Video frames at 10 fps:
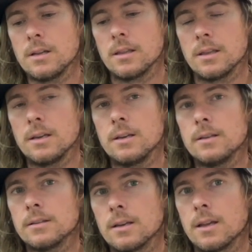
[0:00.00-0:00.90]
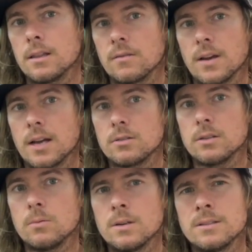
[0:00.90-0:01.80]
these and the factory
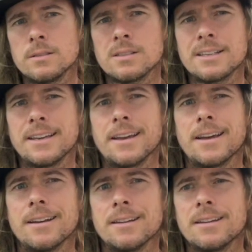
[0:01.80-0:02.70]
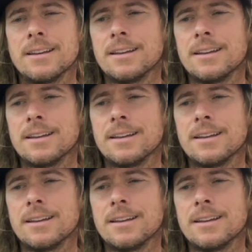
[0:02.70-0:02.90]
ones, and